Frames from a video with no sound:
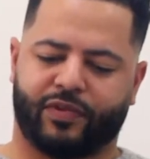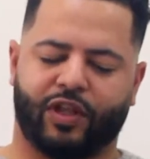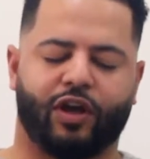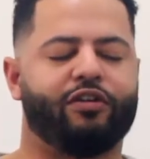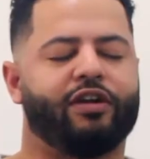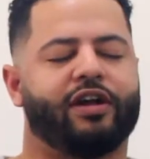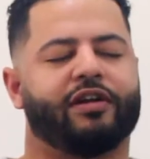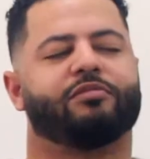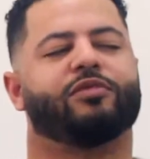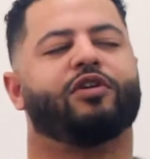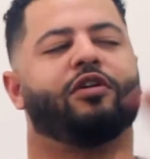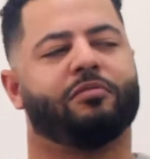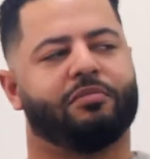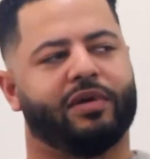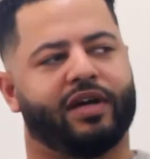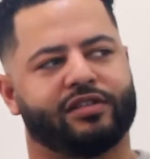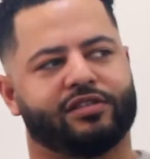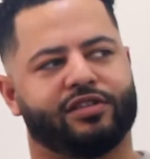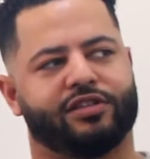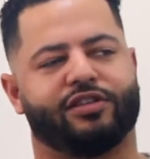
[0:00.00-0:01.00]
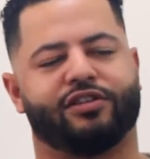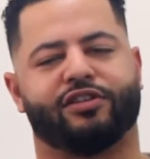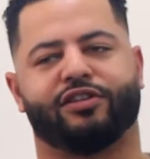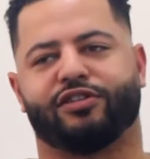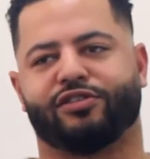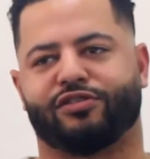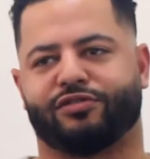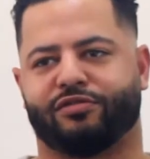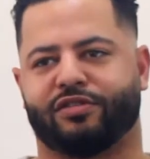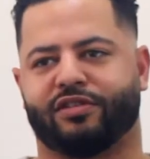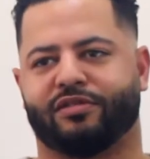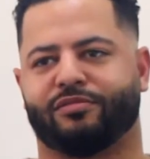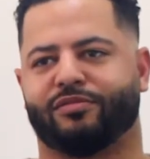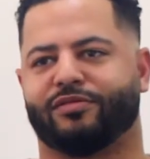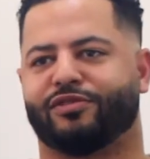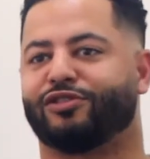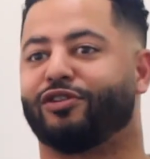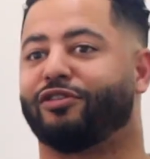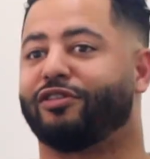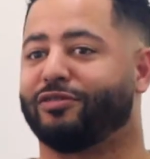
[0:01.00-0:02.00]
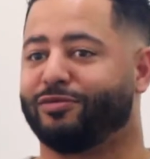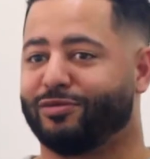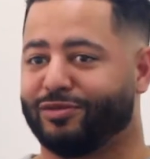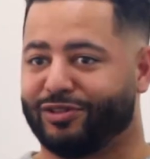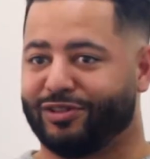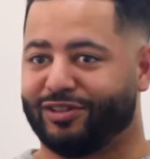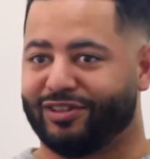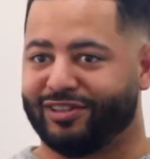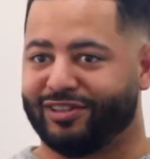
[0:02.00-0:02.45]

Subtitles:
All right, going back to the nursery. Sorry, was you